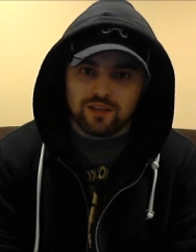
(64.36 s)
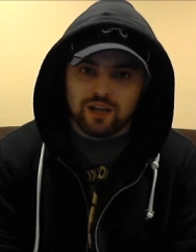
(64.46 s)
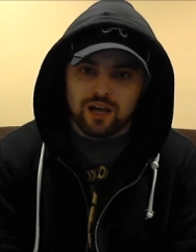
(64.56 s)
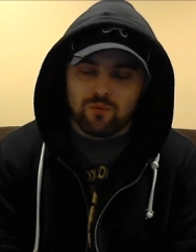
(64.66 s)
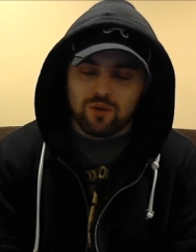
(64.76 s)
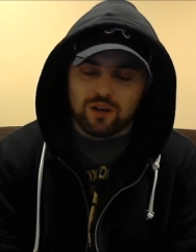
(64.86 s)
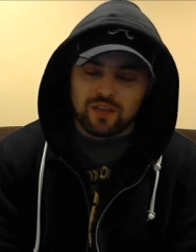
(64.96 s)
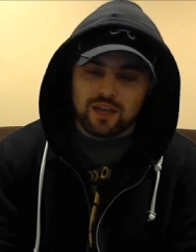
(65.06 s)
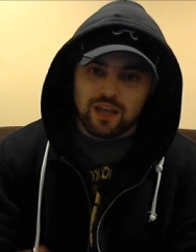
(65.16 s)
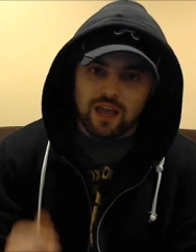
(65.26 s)
and I want to
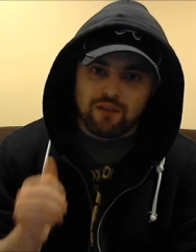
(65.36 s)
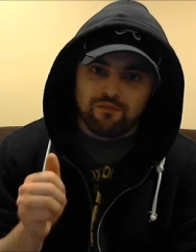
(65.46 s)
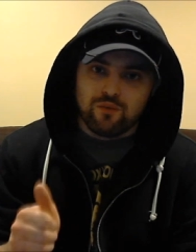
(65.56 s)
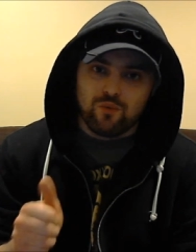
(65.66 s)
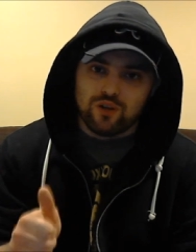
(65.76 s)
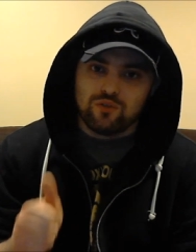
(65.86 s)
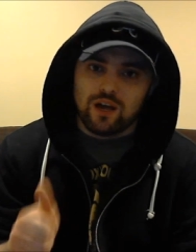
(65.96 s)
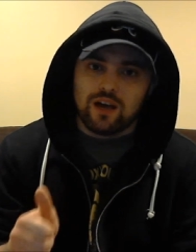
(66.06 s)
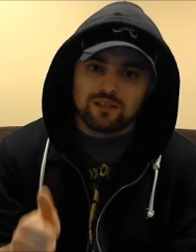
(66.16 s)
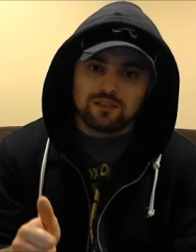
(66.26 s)
thank every one of you
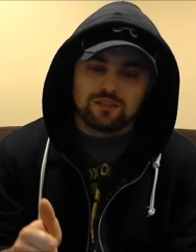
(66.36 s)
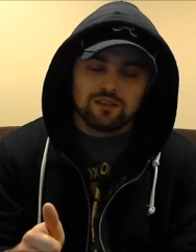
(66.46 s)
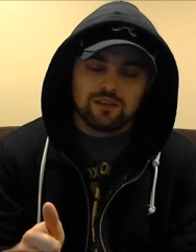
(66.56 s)
guys.